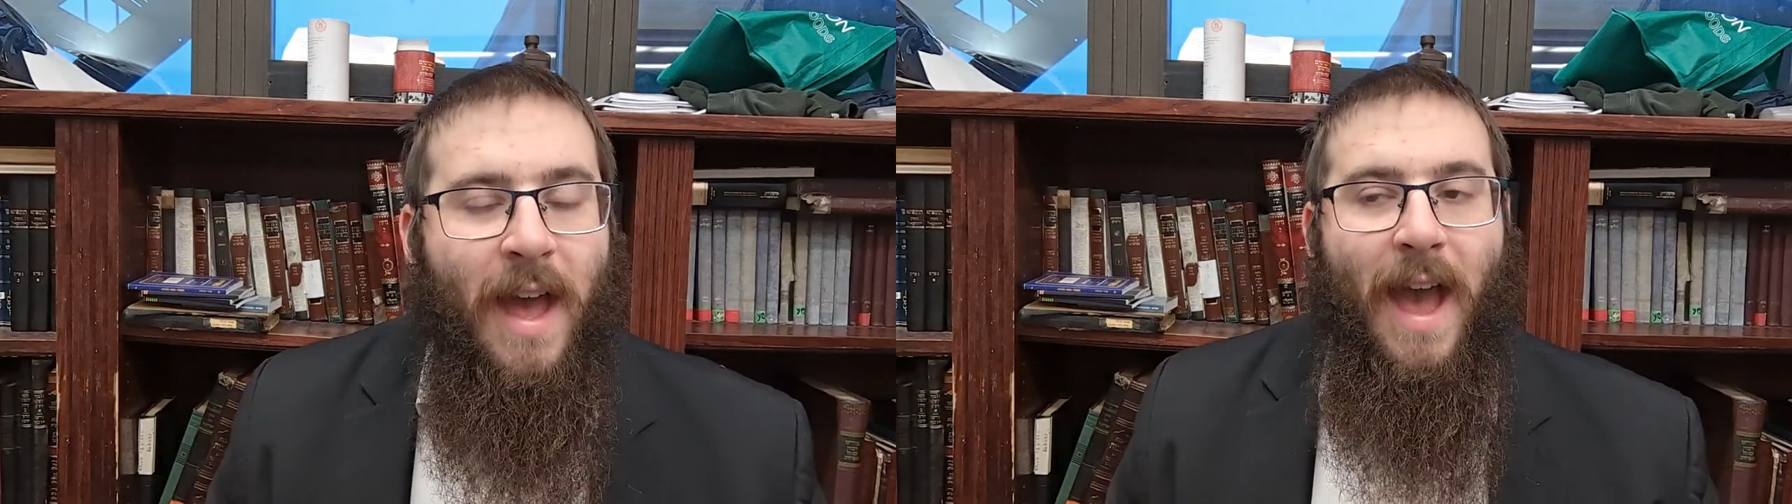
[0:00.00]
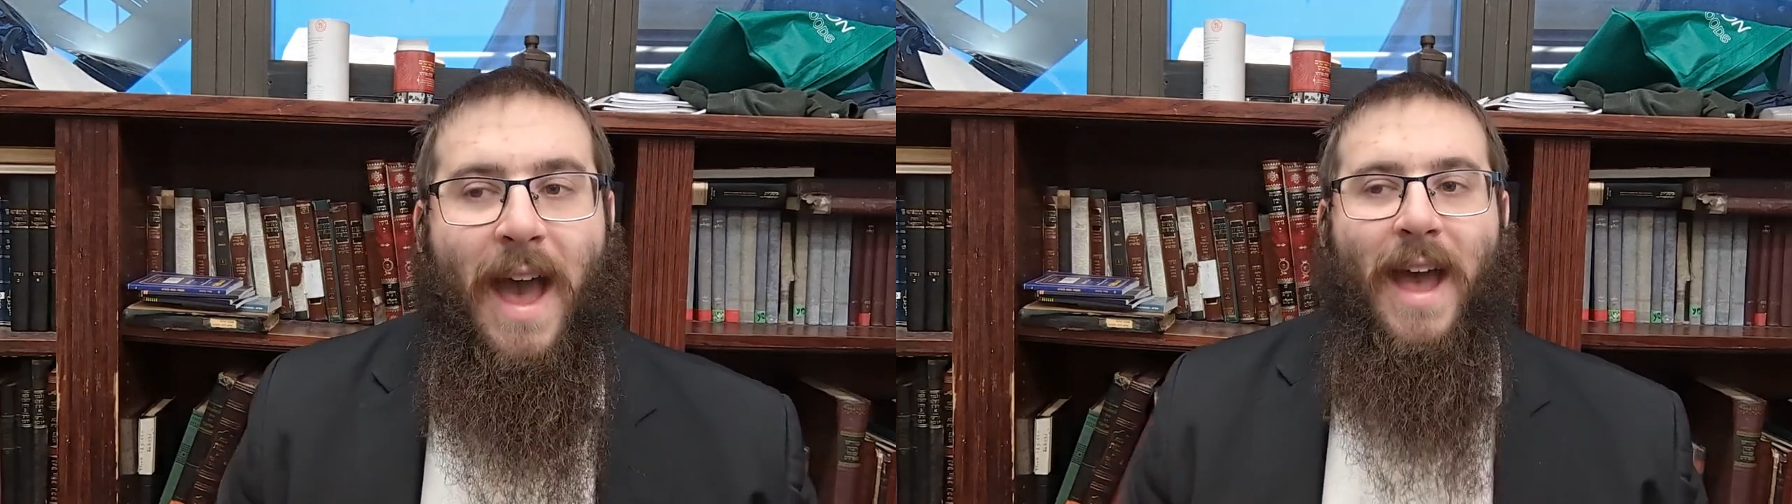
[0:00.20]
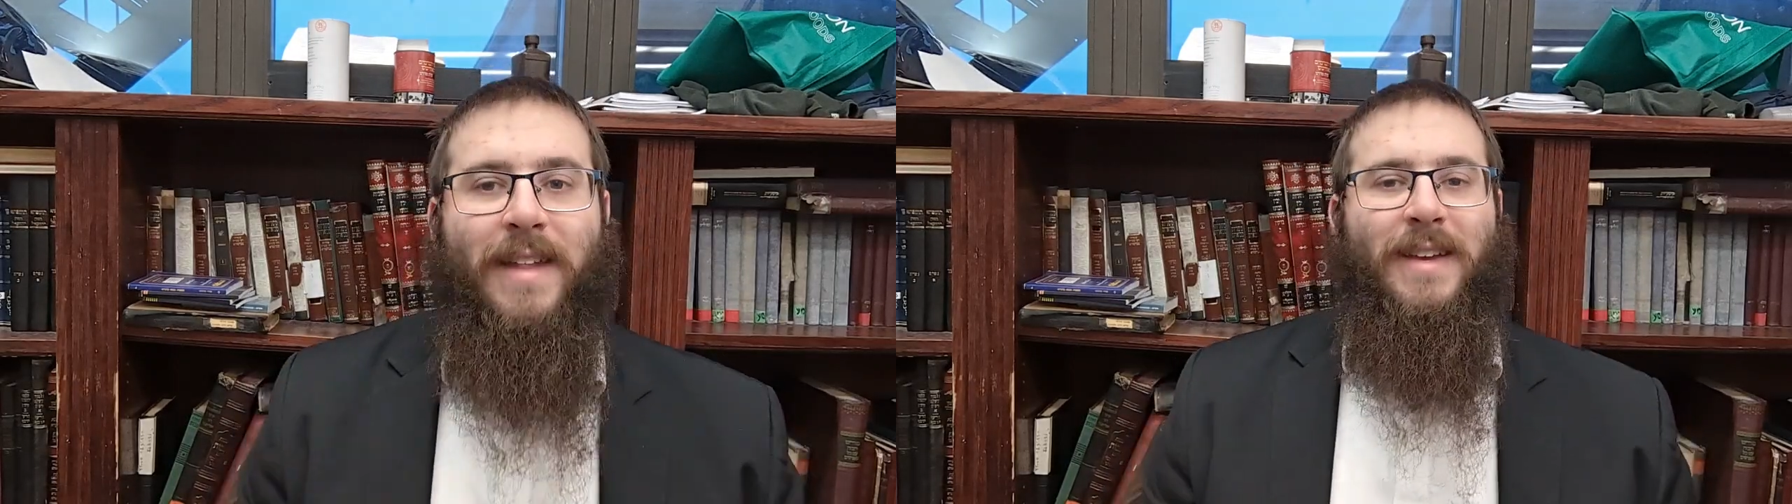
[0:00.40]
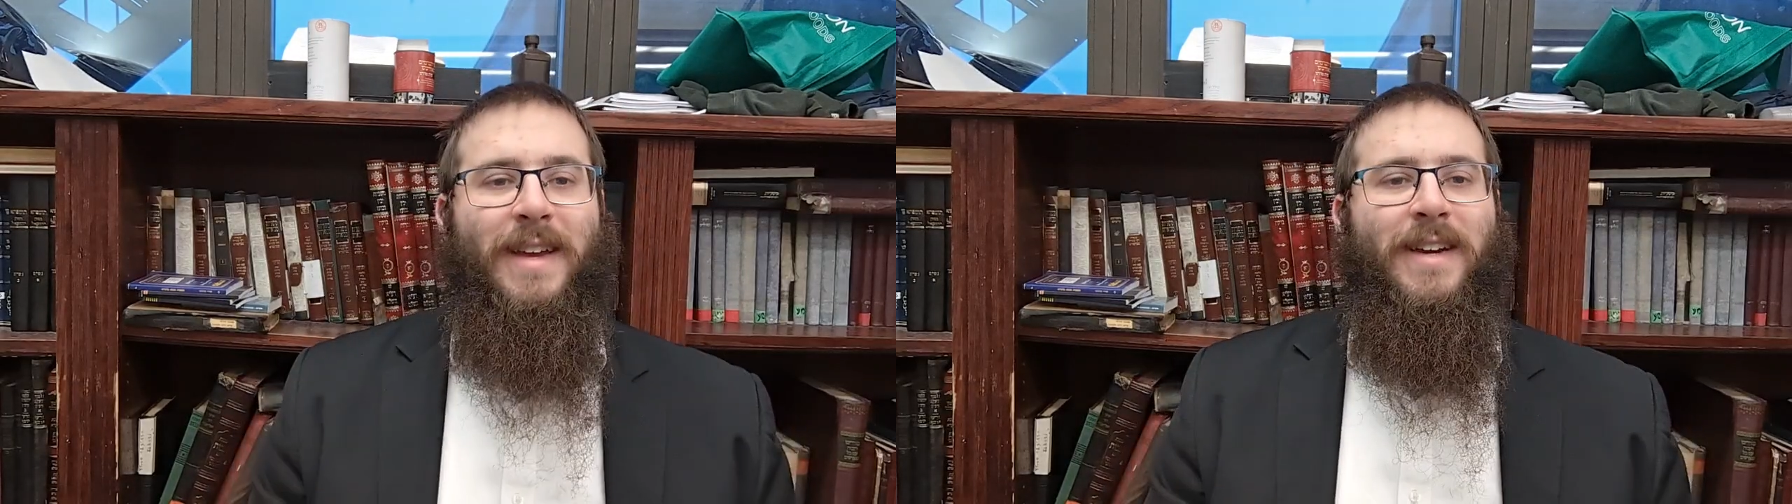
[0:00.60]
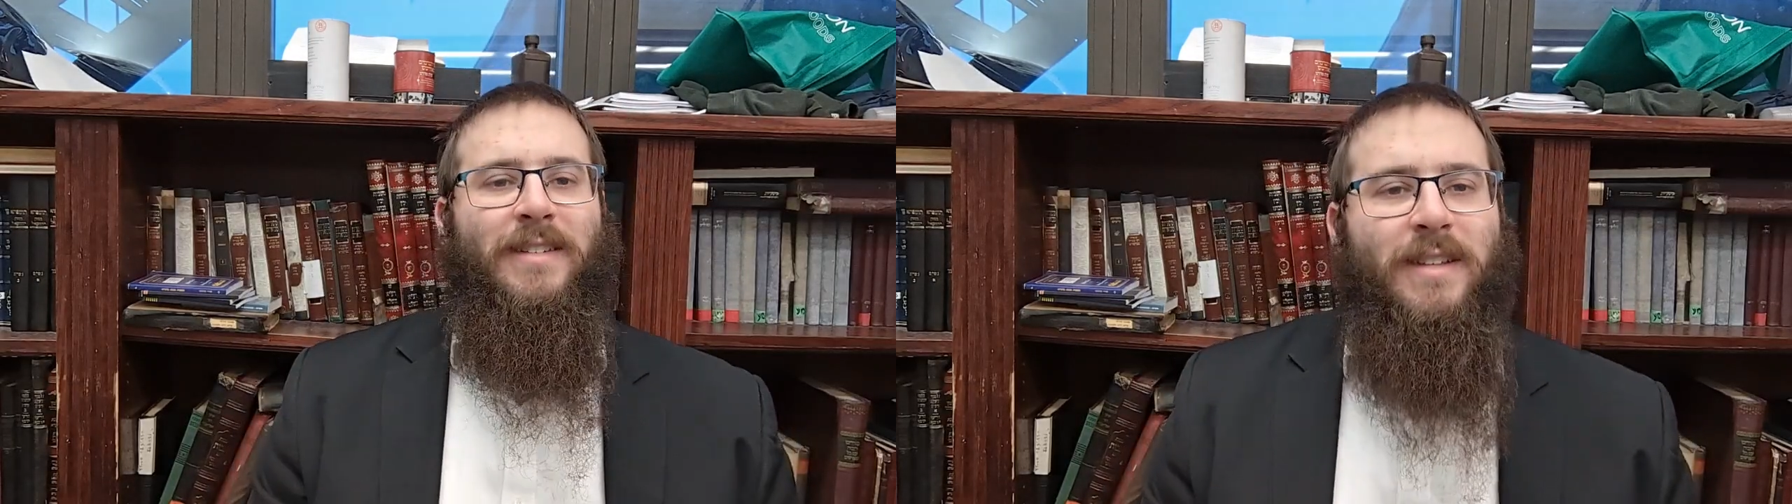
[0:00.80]
And
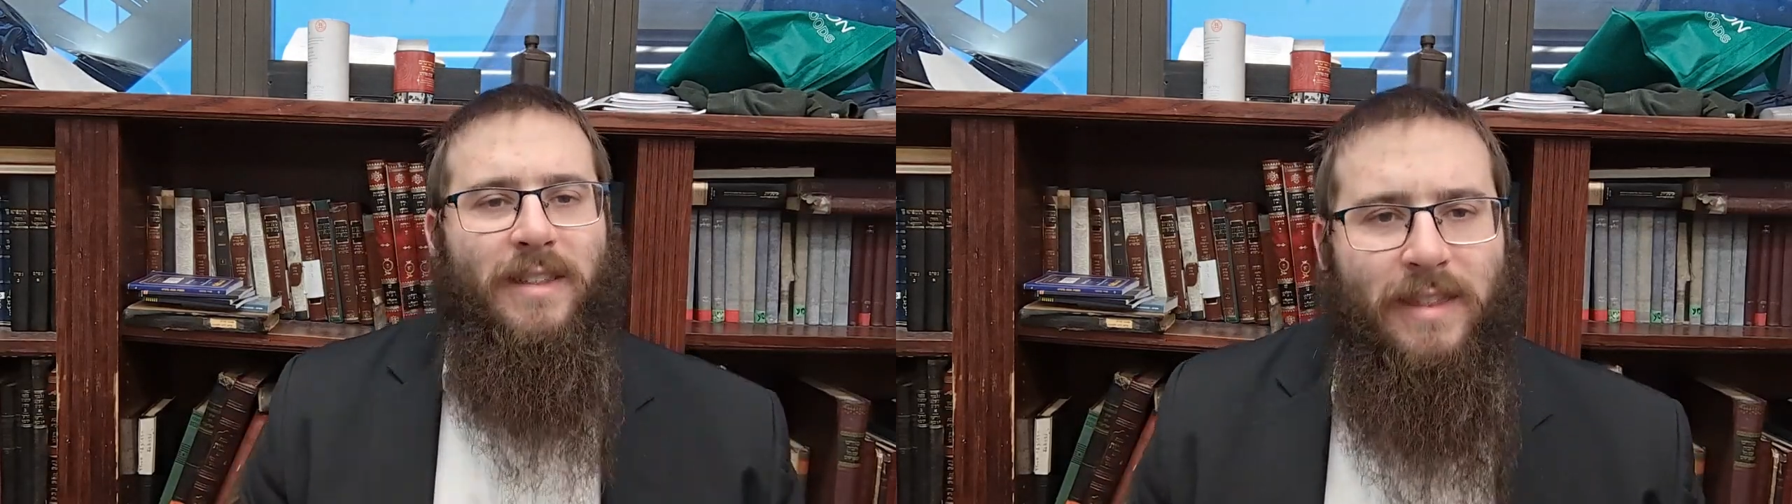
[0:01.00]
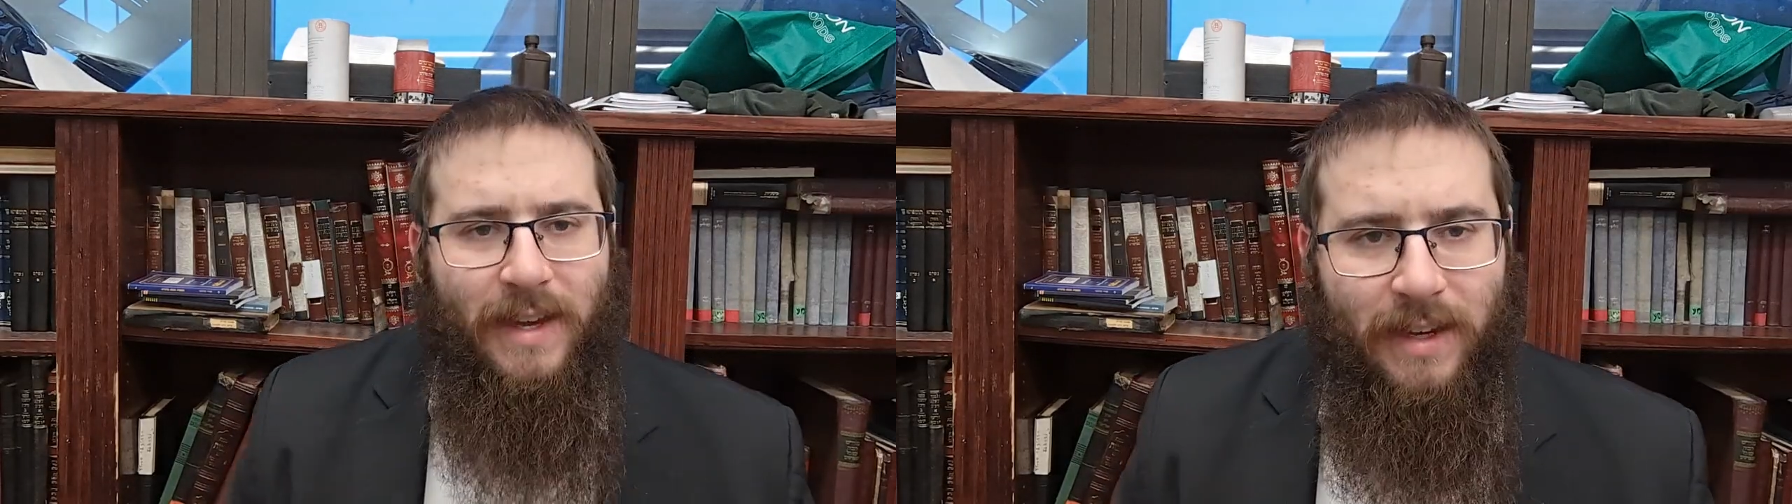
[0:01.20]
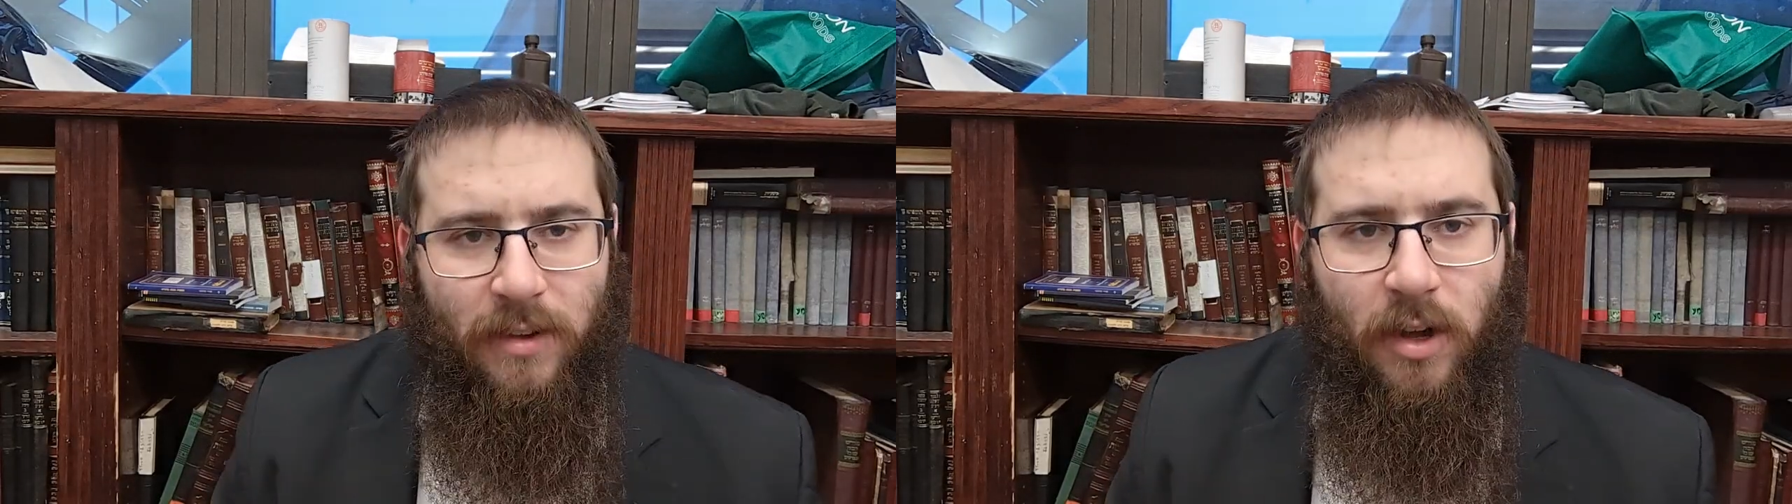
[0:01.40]
here's the thing